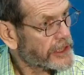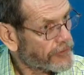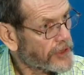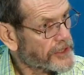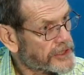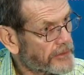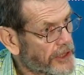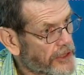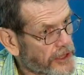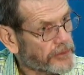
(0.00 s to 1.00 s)
any flaws in
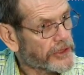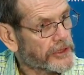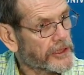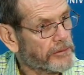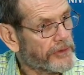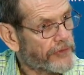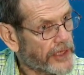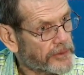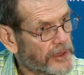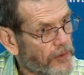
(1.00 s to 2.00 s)
my argument? Could it be
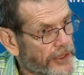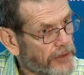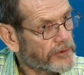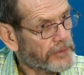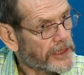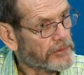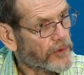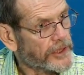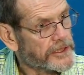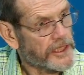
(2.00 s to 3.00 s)
framed in a way that would make it
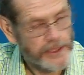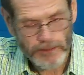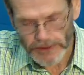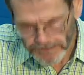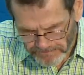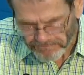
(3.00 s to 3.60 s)
more accessible?